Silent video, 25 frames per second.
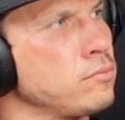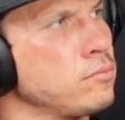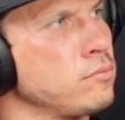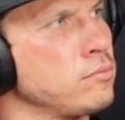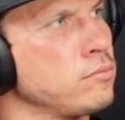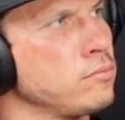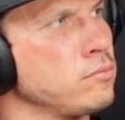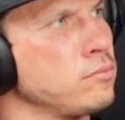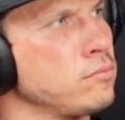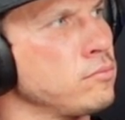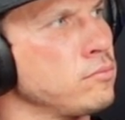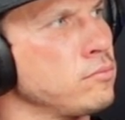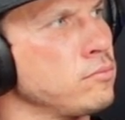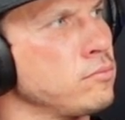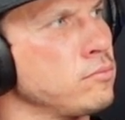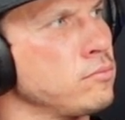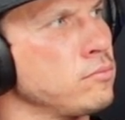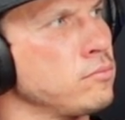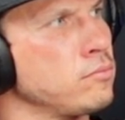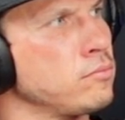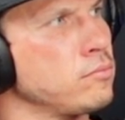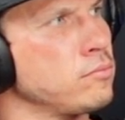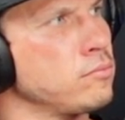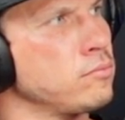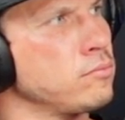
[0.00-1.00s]

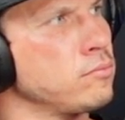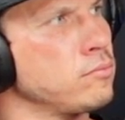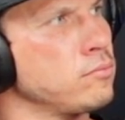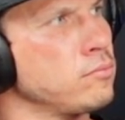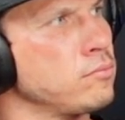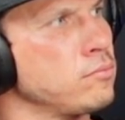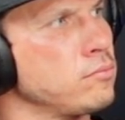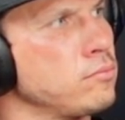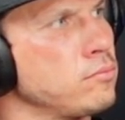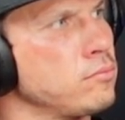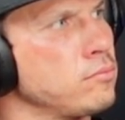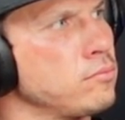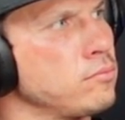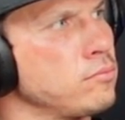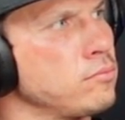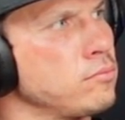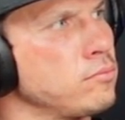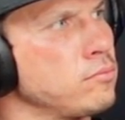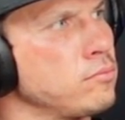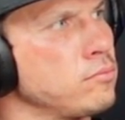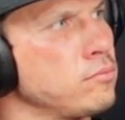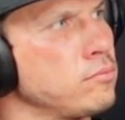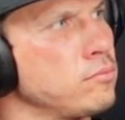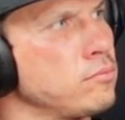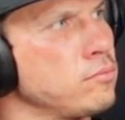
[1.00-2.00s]

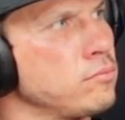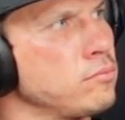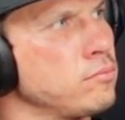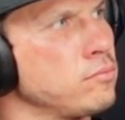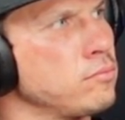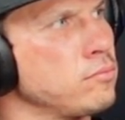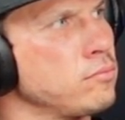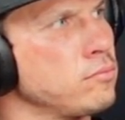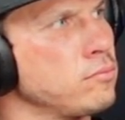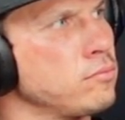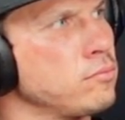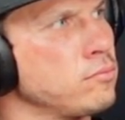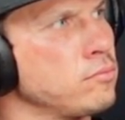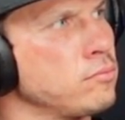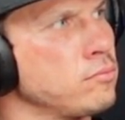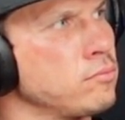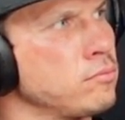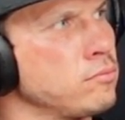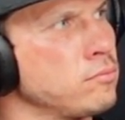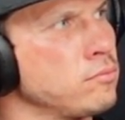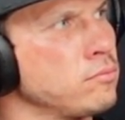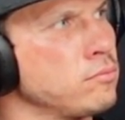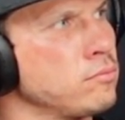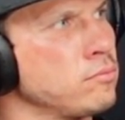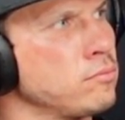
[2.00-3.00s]

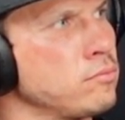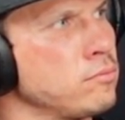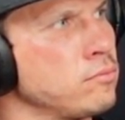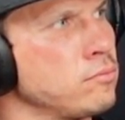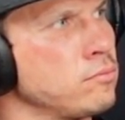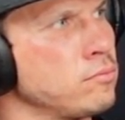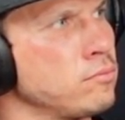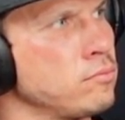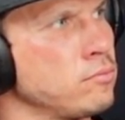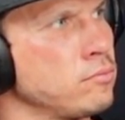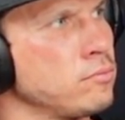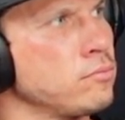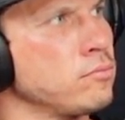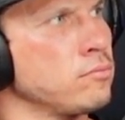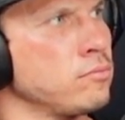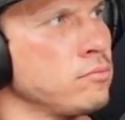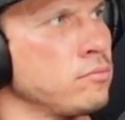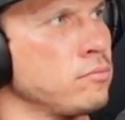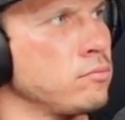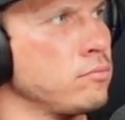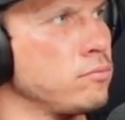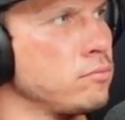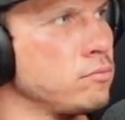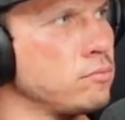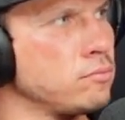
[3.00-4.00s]

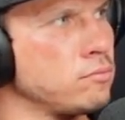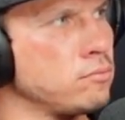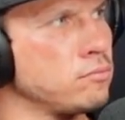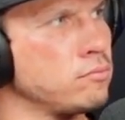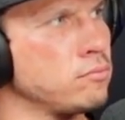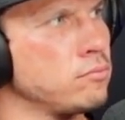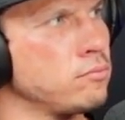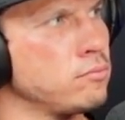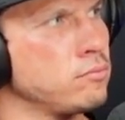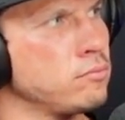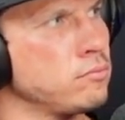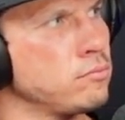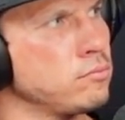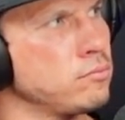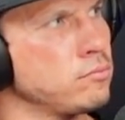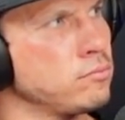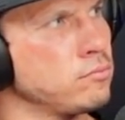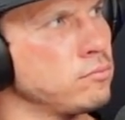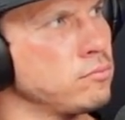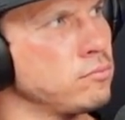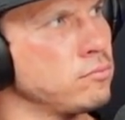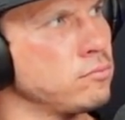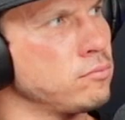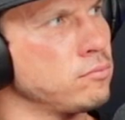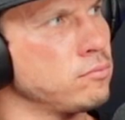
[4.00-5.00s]

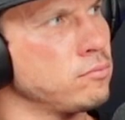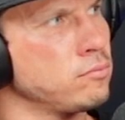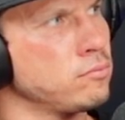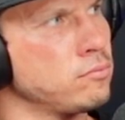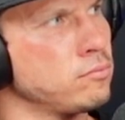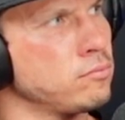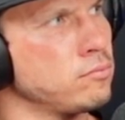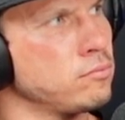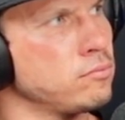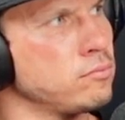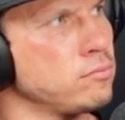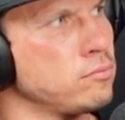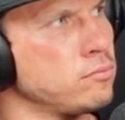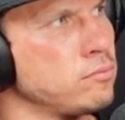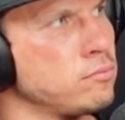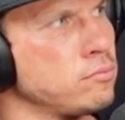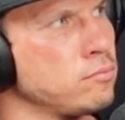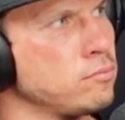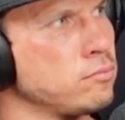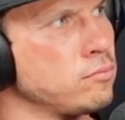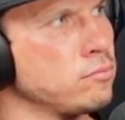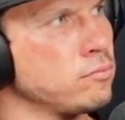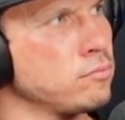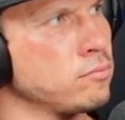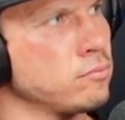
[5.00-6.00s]

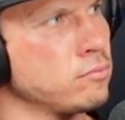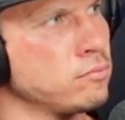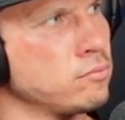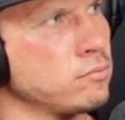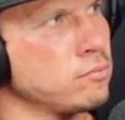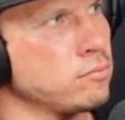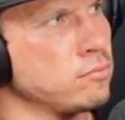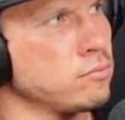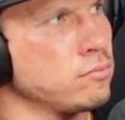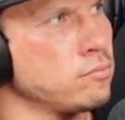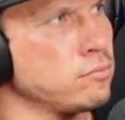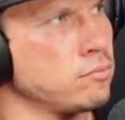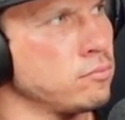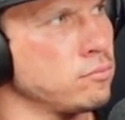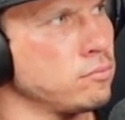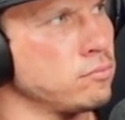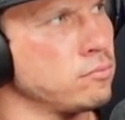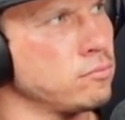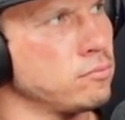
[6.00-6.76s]
No words are spoken by the person on screen.